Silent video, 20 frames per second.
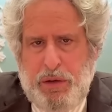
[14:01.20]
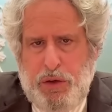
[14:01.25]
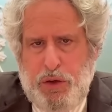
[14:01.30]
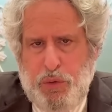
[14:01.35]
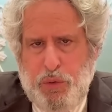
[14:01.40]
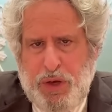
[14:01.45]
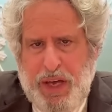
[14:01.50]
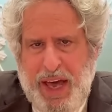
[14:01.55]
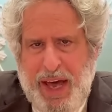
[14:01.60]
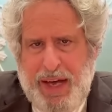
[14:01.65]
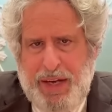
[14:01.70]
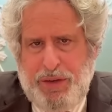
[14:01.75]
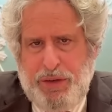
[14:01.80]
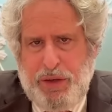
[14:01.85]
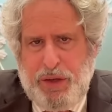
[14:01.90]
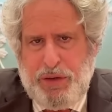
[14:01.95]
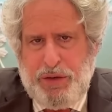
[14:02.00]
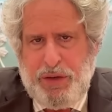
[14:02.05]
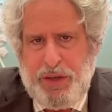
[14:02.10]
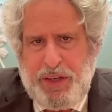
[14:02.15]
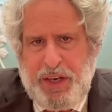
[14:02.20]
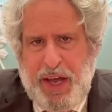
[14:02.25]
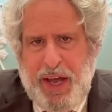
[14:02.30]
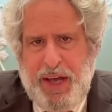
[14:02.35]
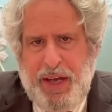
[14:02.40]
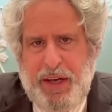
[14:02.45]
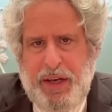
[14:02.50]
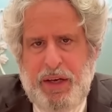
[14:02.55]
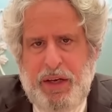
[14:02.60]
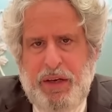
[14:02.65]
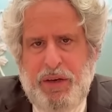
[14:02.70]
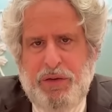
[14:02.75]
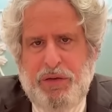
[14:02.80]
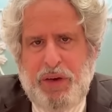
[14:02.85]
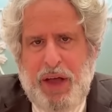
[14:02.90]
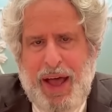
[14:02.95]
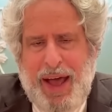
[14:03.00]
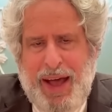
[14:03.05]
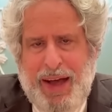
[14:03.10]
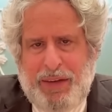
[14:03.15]
Uganda today
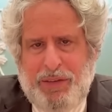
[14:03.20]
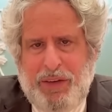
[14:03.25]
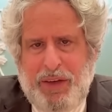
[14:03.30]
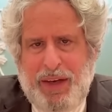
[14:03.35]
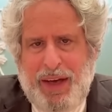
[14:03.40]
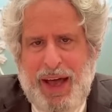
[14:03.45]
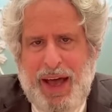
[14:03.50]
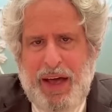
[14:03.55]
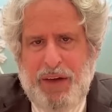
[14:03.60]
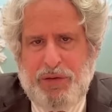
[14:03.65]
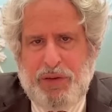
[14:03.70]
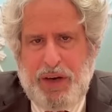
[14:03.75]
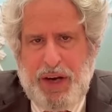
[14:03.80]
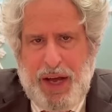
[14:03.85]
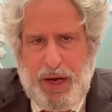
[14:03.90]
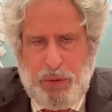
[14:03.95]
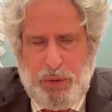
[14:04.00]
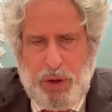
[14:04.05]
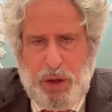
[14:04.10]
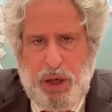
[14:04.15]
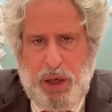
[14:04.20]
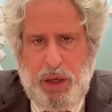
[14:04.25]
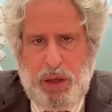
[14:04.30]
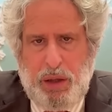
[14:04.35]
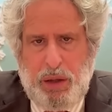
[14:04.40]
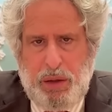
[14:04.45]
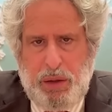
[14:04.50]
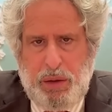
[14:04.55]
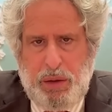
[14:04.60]
is acting as an outlaw.